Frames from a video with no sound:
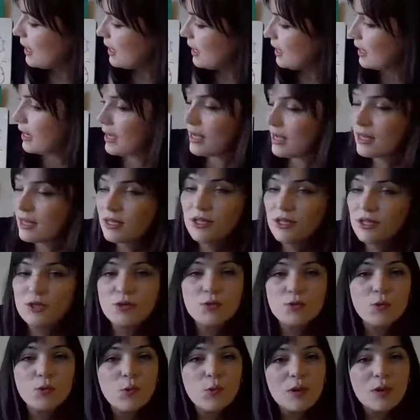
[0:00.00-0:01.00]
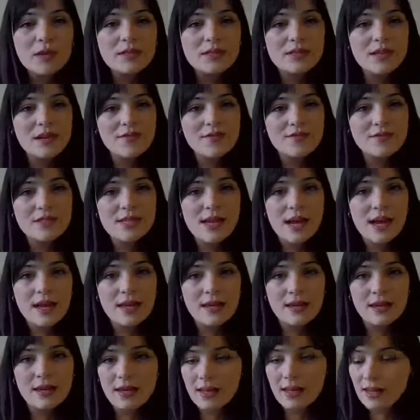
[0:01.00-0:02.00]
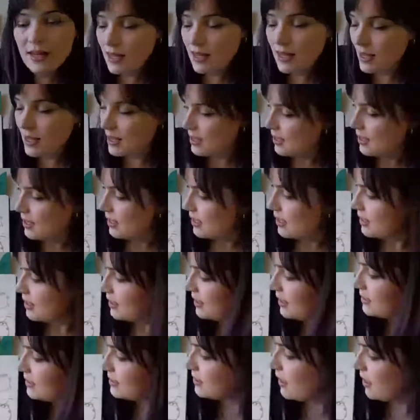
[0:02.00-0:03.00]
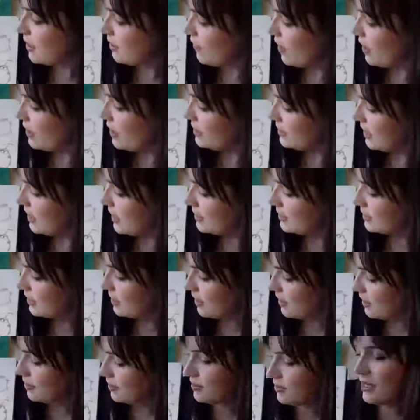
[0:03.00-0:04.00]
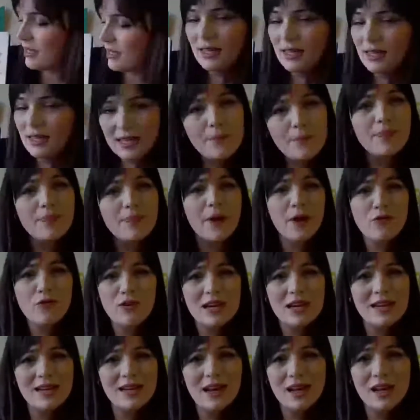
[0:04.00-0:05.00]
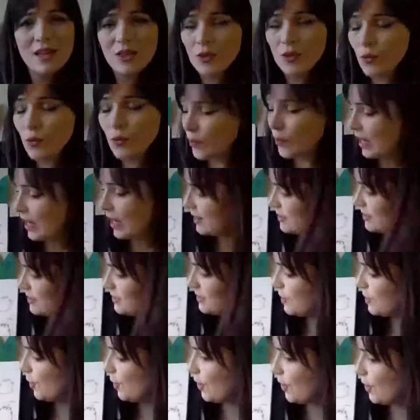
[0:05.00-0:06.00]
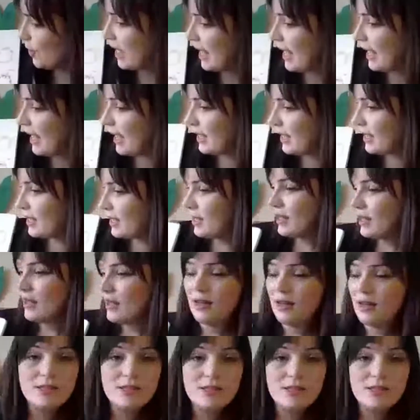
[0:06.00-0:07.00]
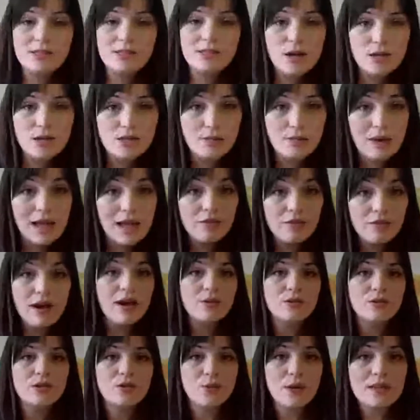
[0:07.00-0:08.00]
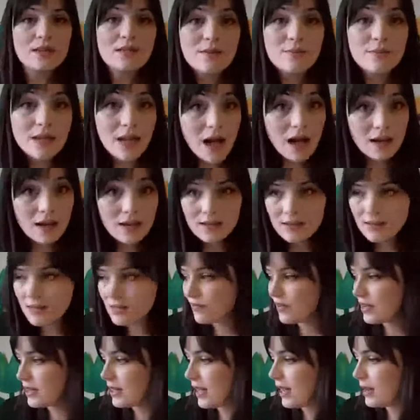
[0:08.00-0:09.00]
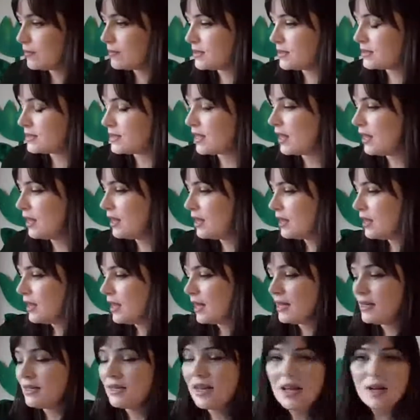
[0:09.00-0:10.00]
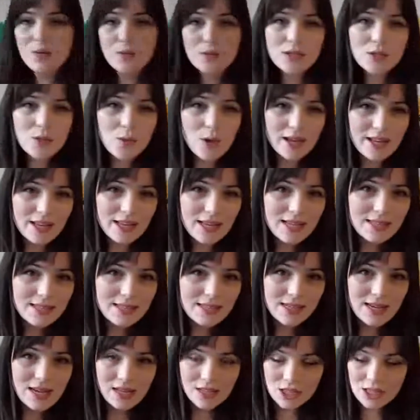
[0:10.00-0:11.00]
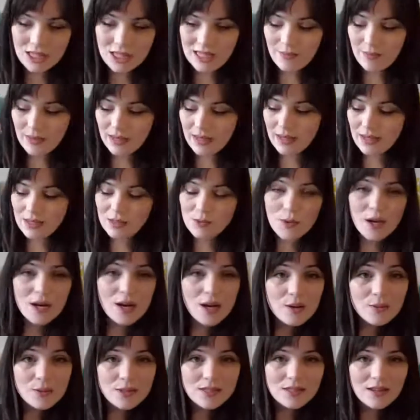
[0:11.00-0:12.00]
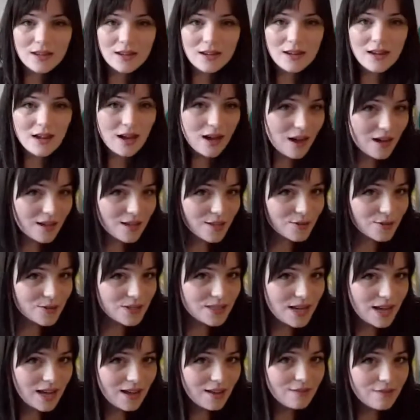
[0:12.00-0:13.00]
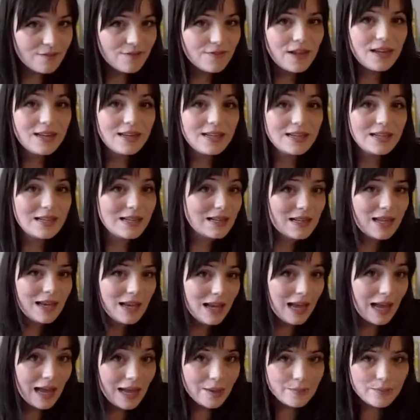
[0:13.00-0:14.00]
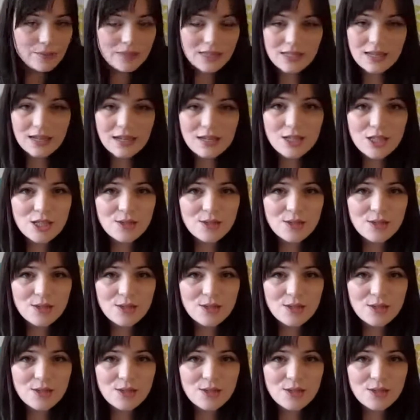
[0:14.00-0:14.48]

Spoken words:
And once I've done these kind of ideas and I think, yep, I really like the way this is looking, I start to play around with some colours for the hamster. And Ned was quite easy actually, because when I was younger, I used to have a little hamster.